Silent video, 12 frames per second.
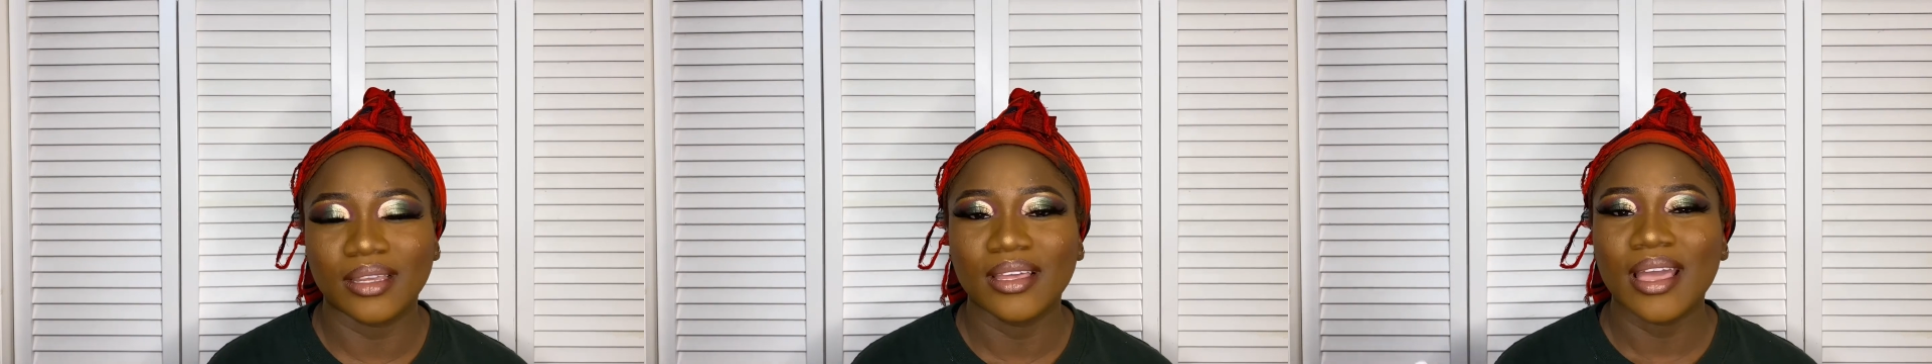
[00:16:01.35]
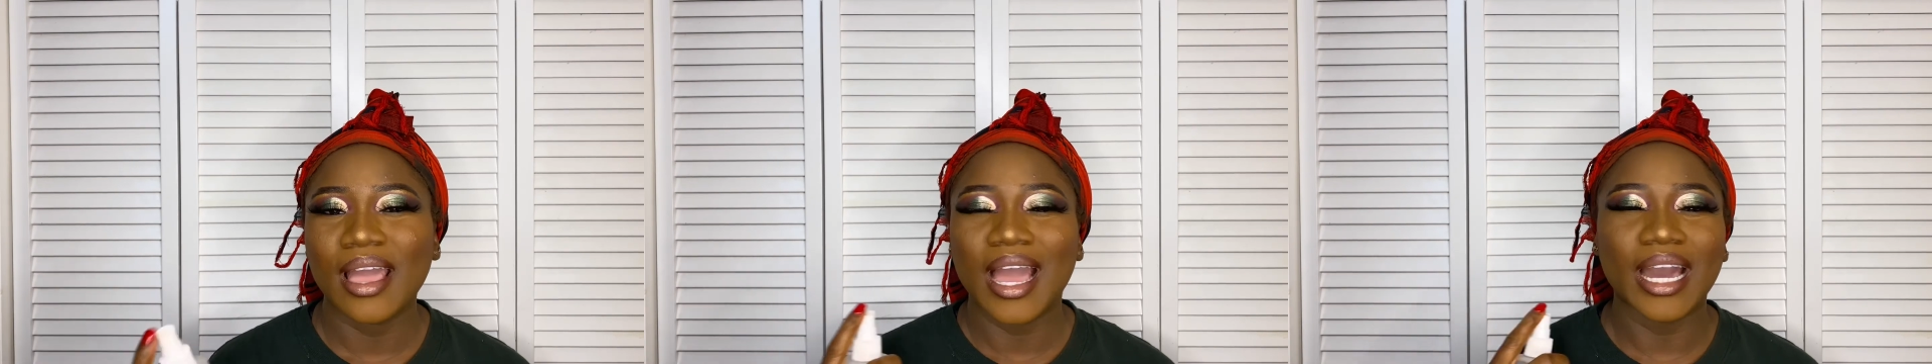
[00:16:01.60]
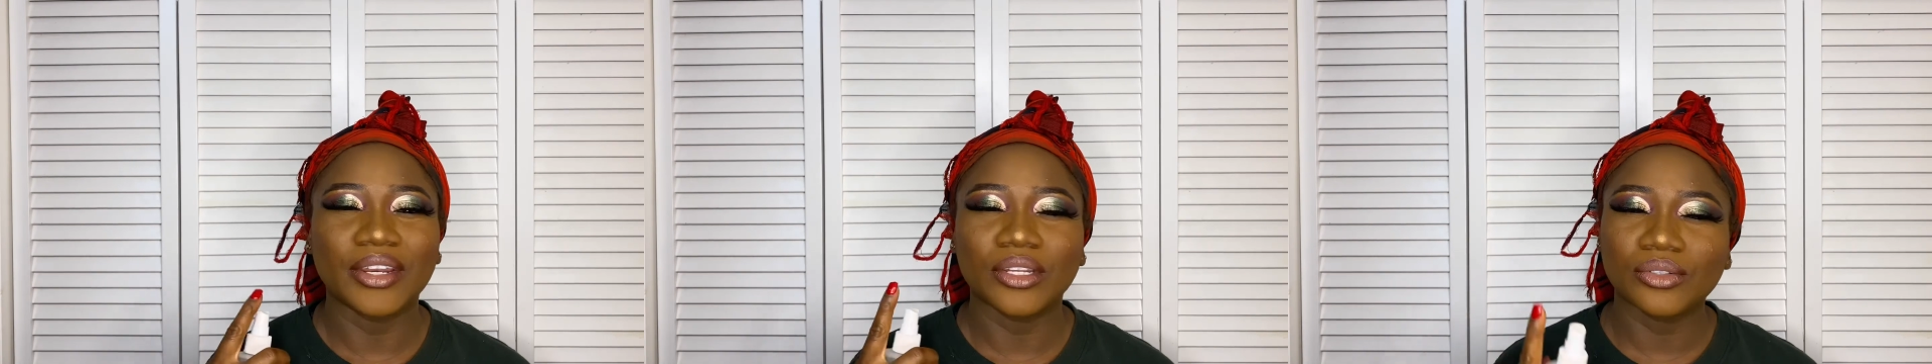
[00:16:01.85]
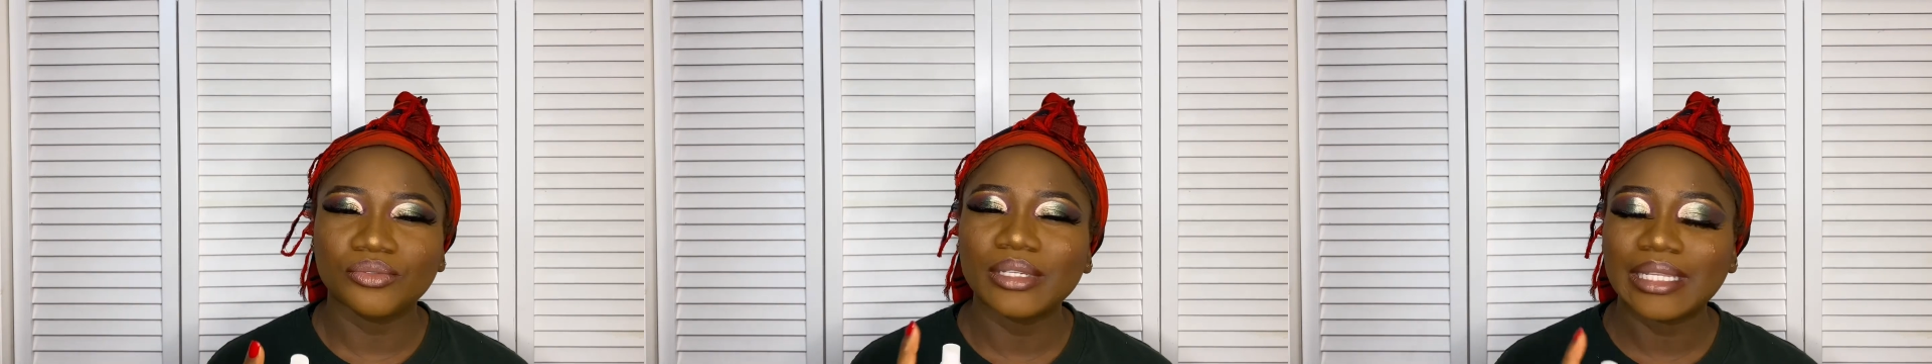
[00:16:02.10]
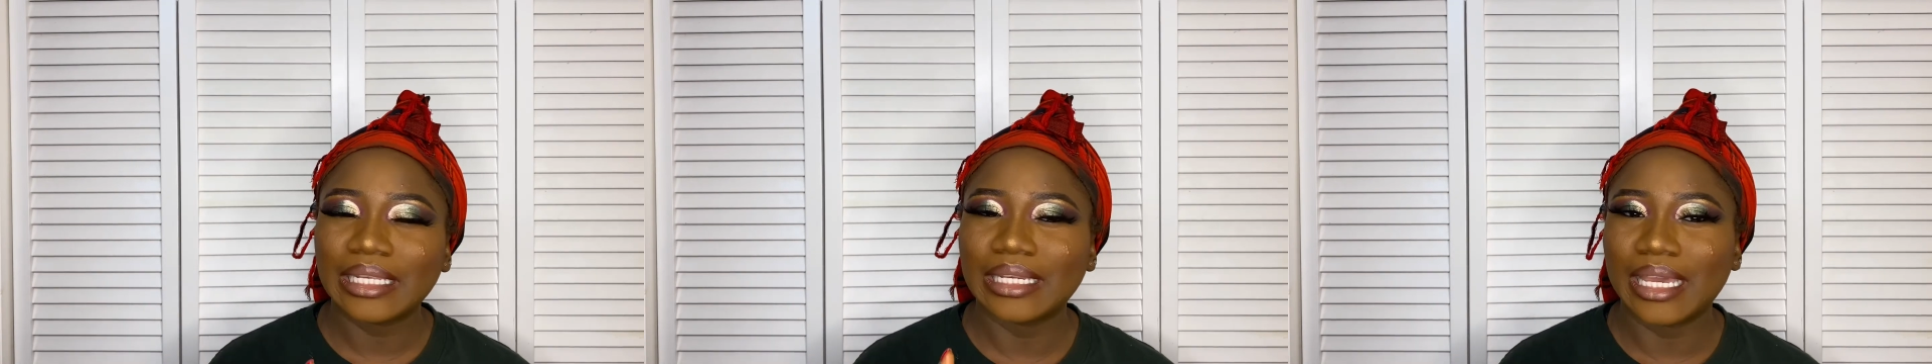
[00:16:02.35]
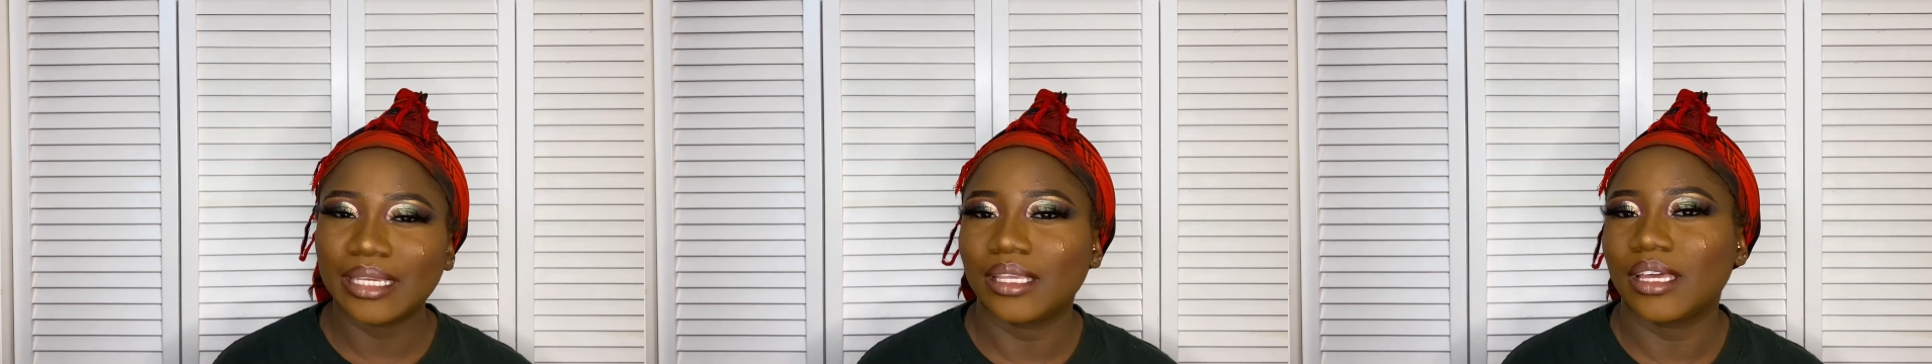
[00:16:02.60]
I don't really like the
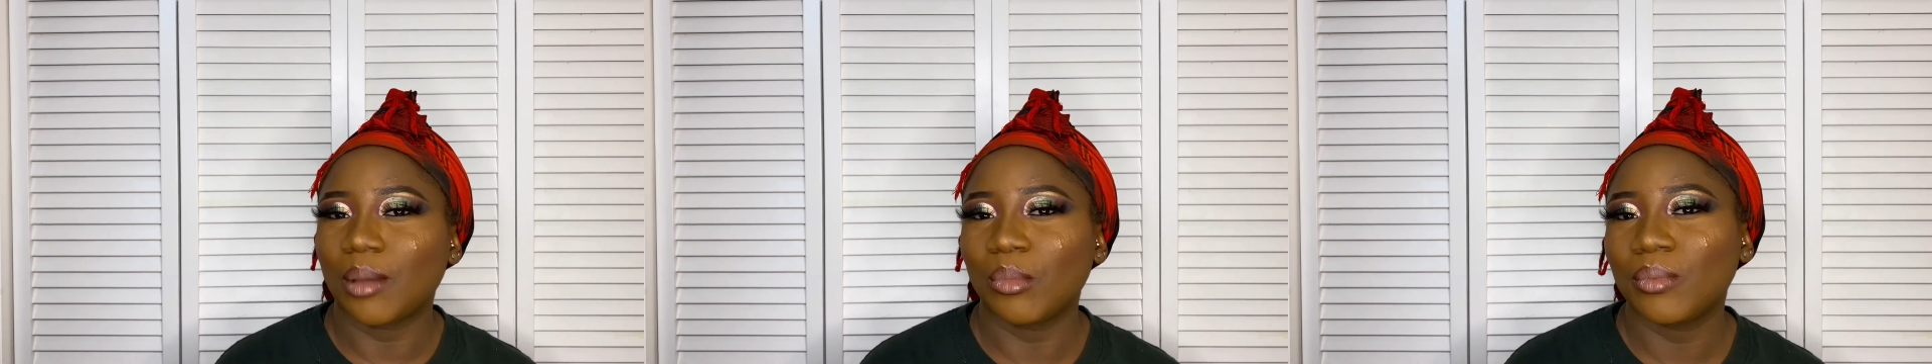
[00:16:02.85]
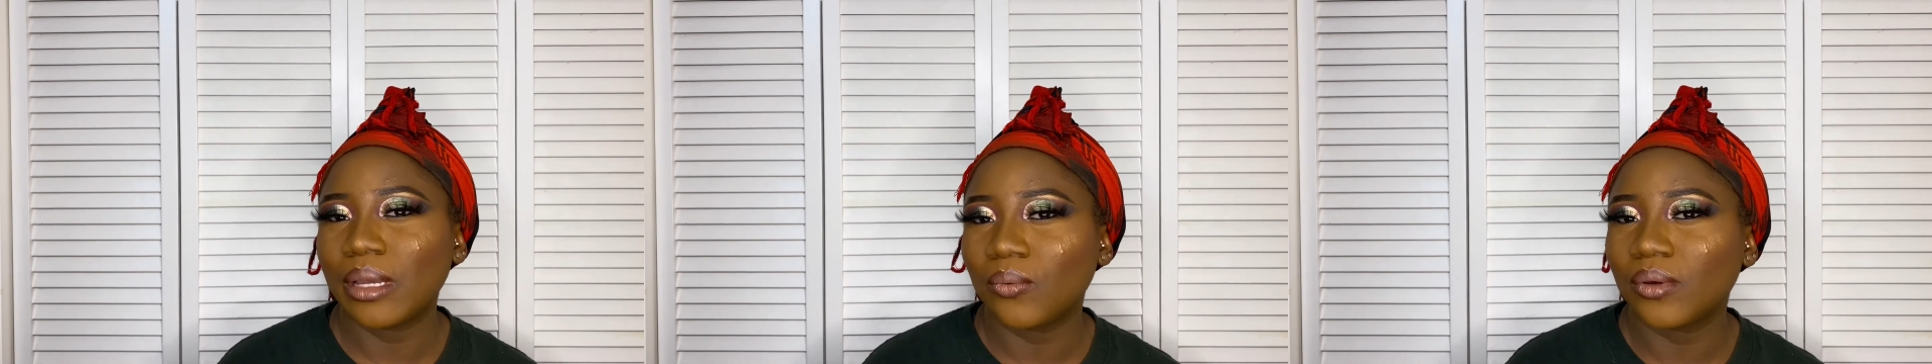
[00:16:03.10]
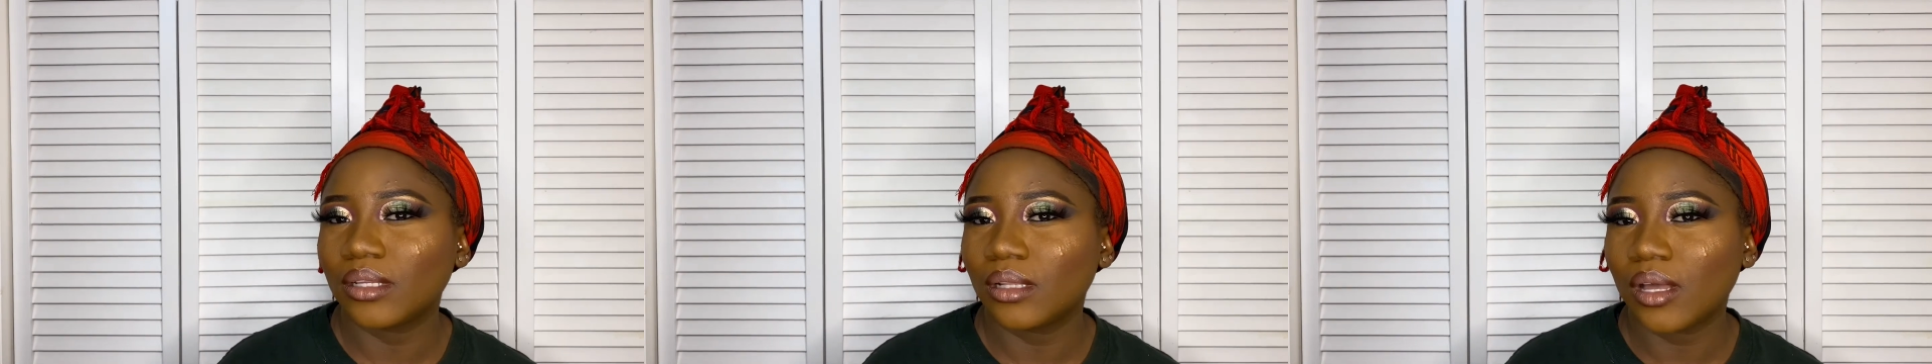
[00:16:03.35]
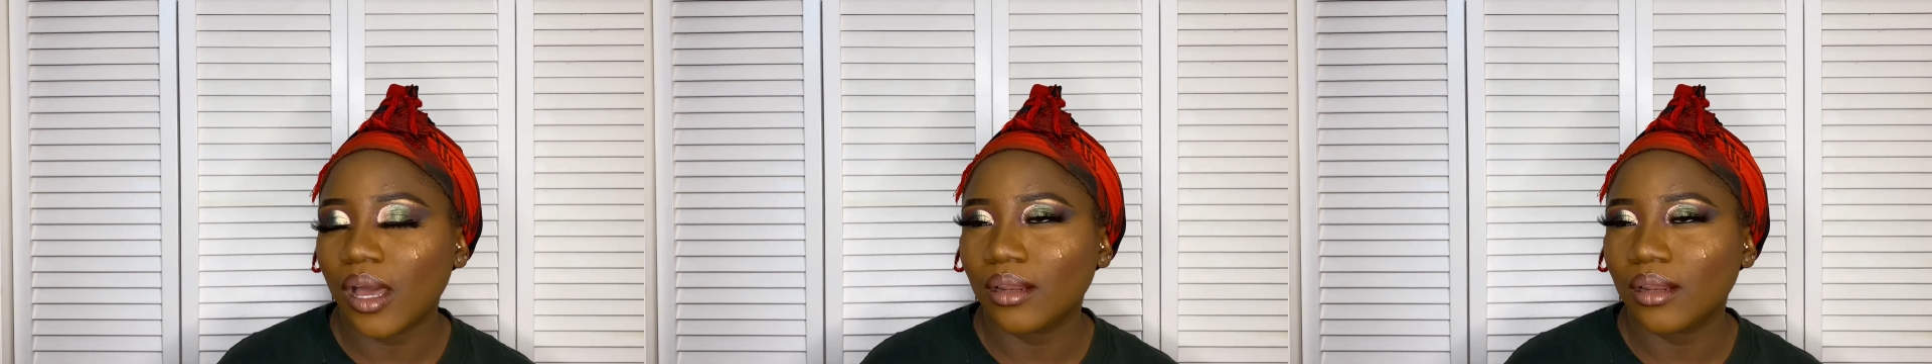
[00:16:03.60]
chamomile one a lot